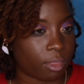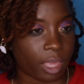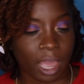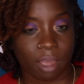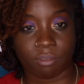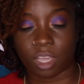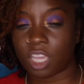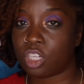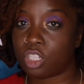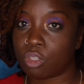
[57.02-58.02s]
they have
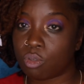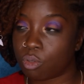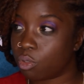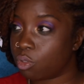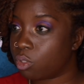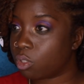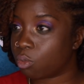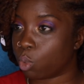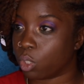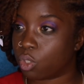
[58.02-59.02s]
issues
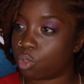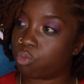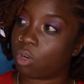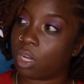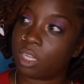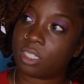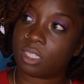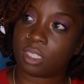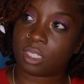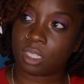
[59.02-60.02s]
with
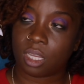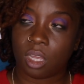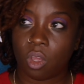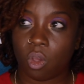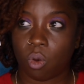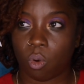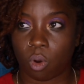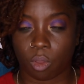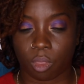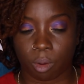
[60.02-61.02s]
trust,
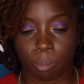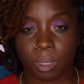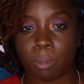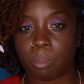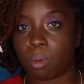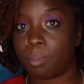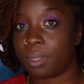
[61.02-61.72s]
or they're people